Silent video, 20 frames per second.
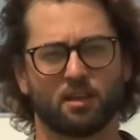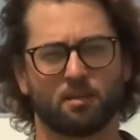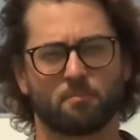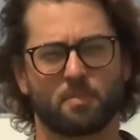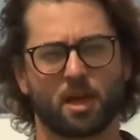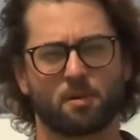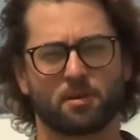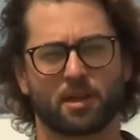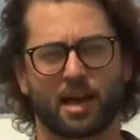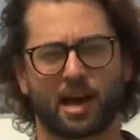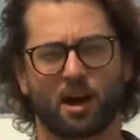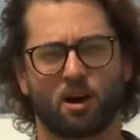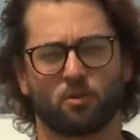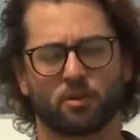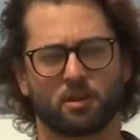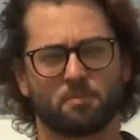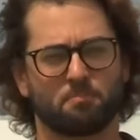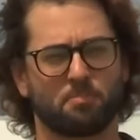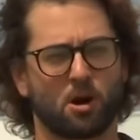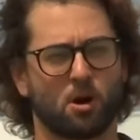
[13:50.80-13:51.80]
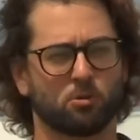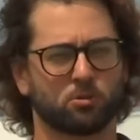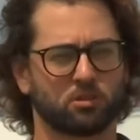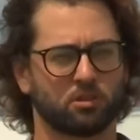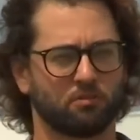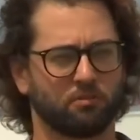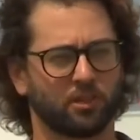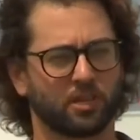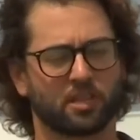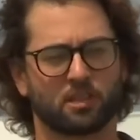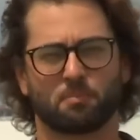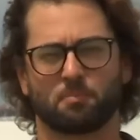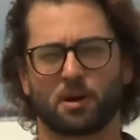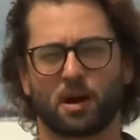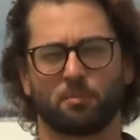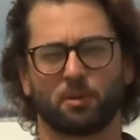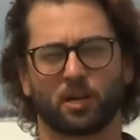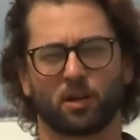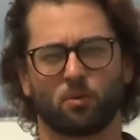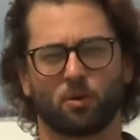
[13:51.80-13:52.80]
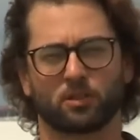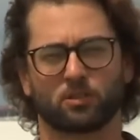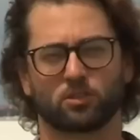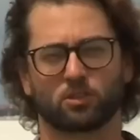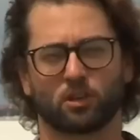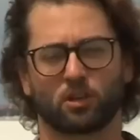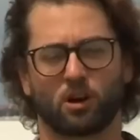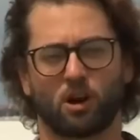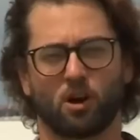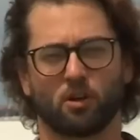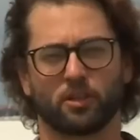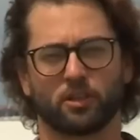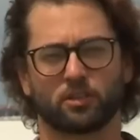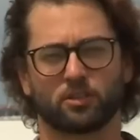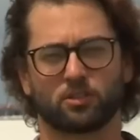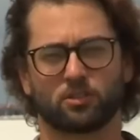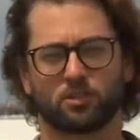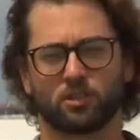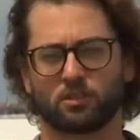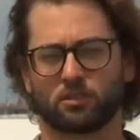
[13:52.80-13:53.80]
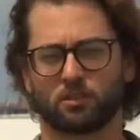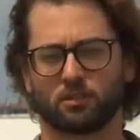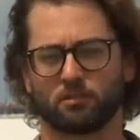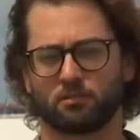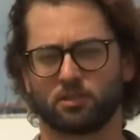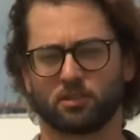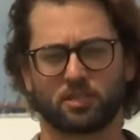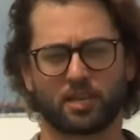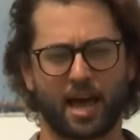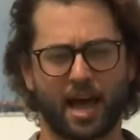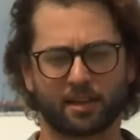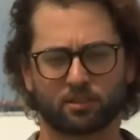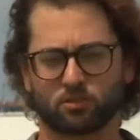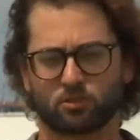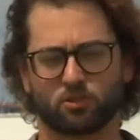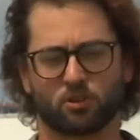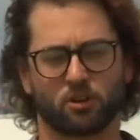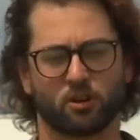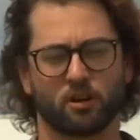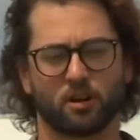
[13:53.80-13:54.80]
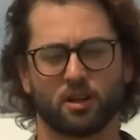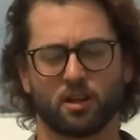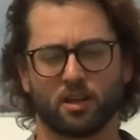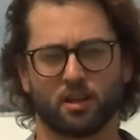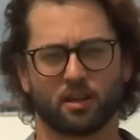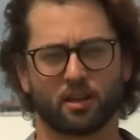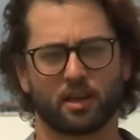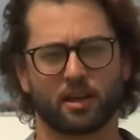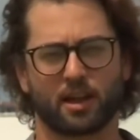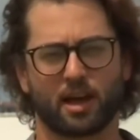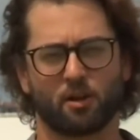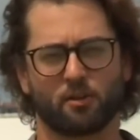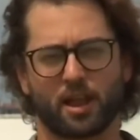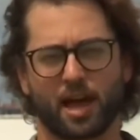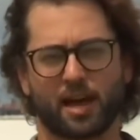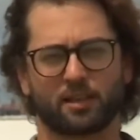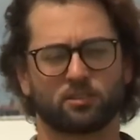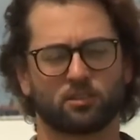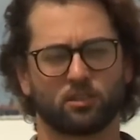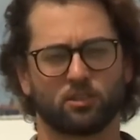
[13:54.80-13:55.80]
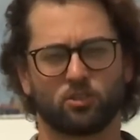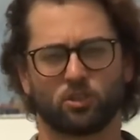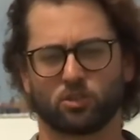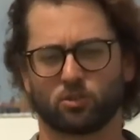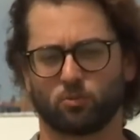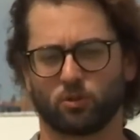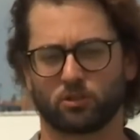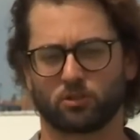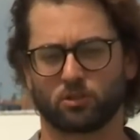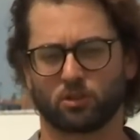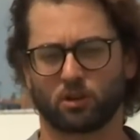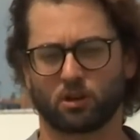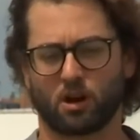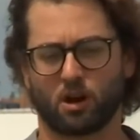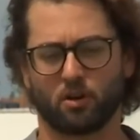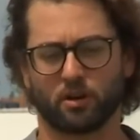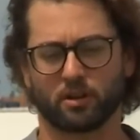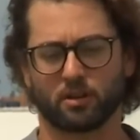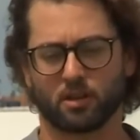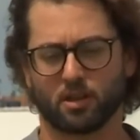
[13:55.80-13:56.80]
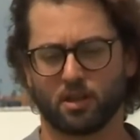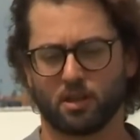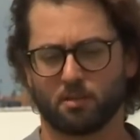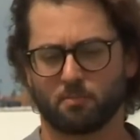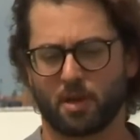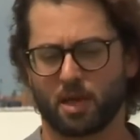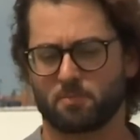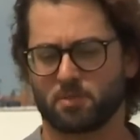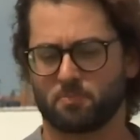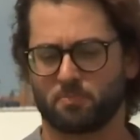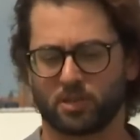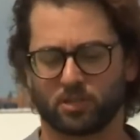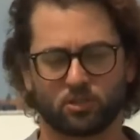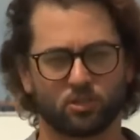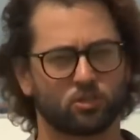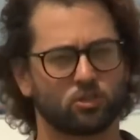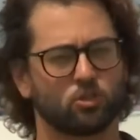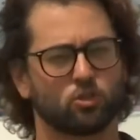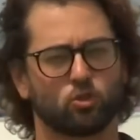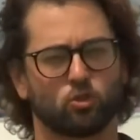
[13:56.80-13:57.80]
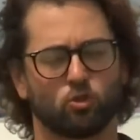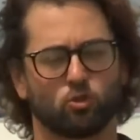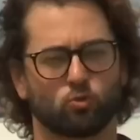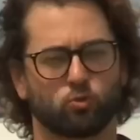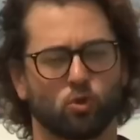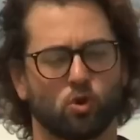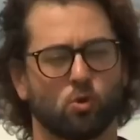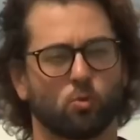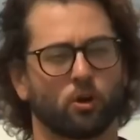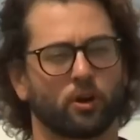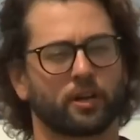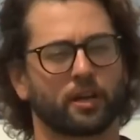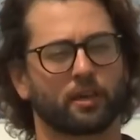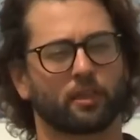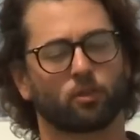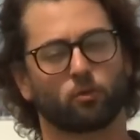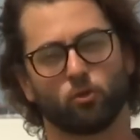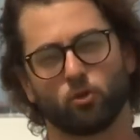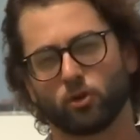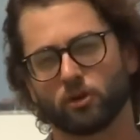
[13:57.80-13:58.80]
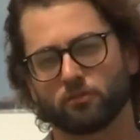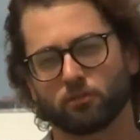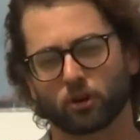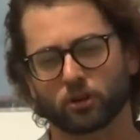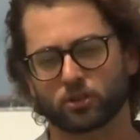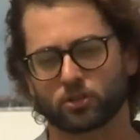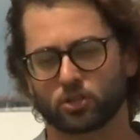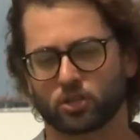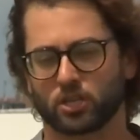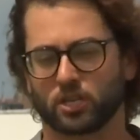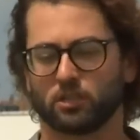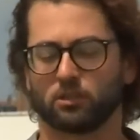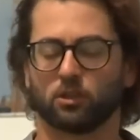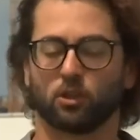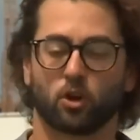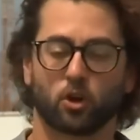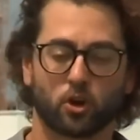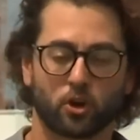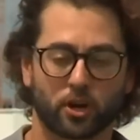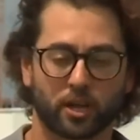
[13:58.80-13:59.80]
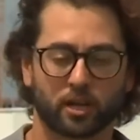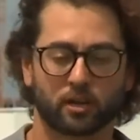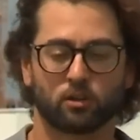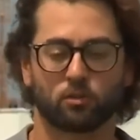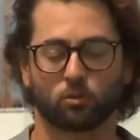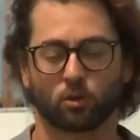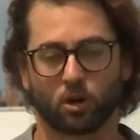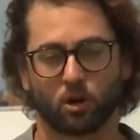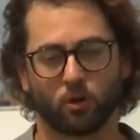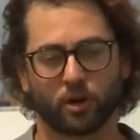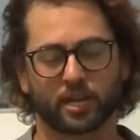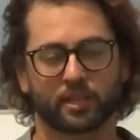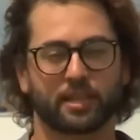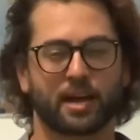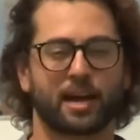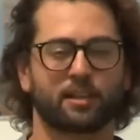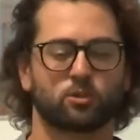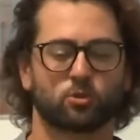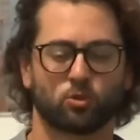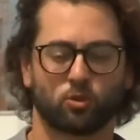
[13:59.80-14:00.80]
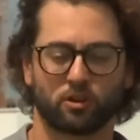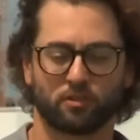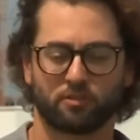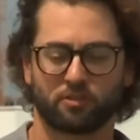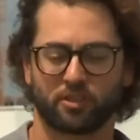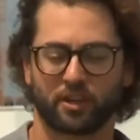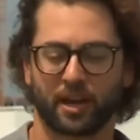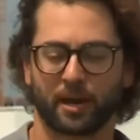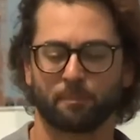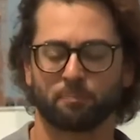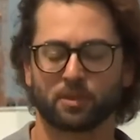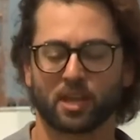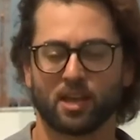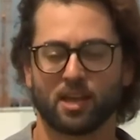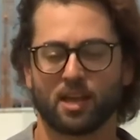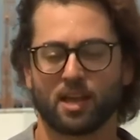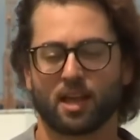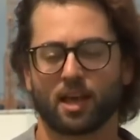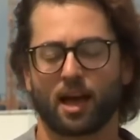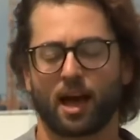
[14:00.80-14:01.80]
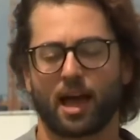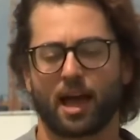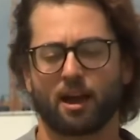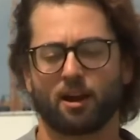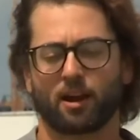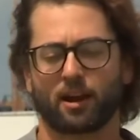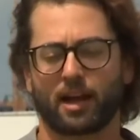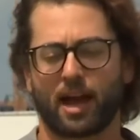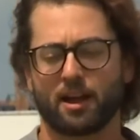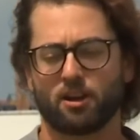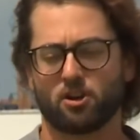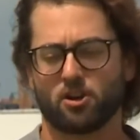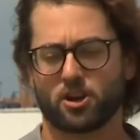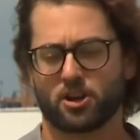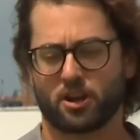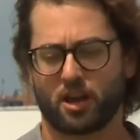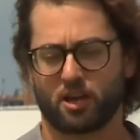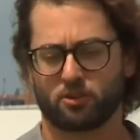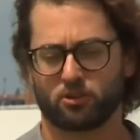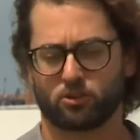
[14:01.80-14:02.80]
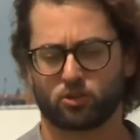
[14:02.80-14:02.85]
maybe how impulsively the public wants to call this just a disaster and how NASA just wants to call it maybe business as usual, working yeah. through adversity, learning, growing, that sort of thing. Eric, I heard another